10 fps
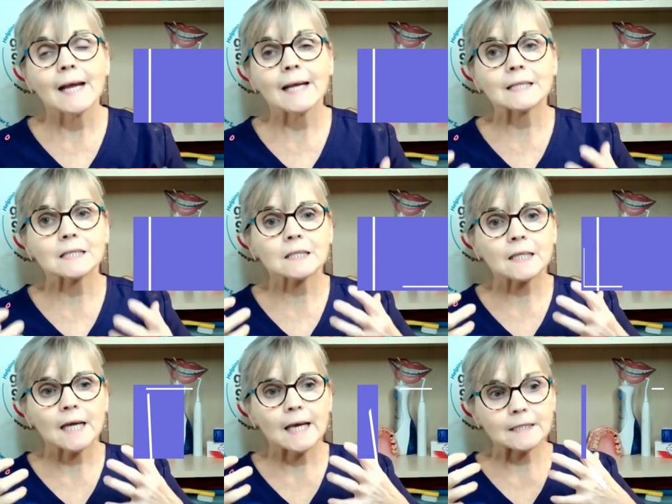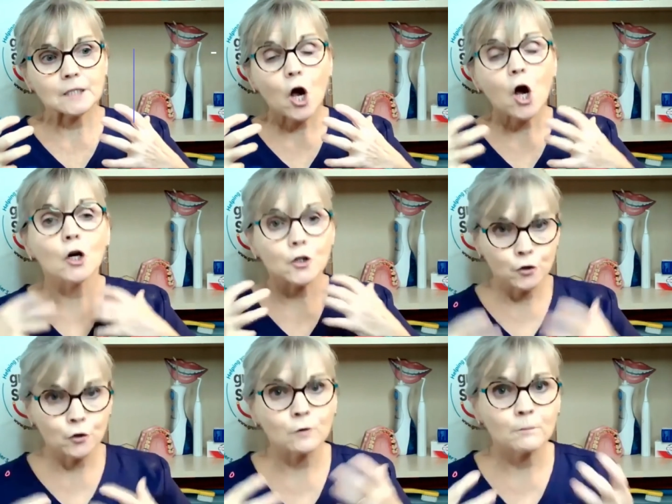It's it's how
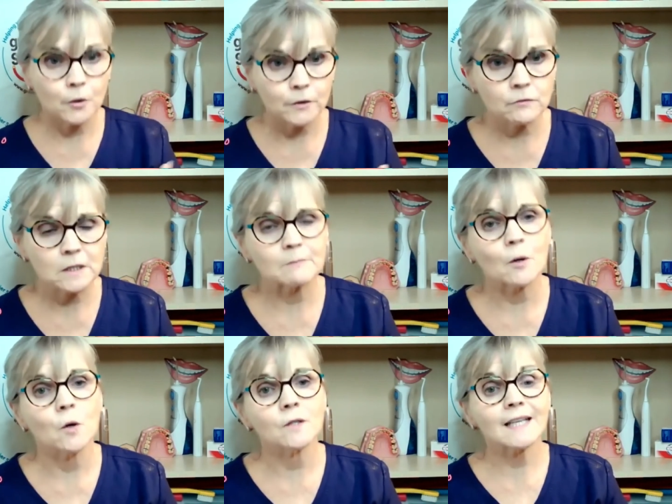your body responds,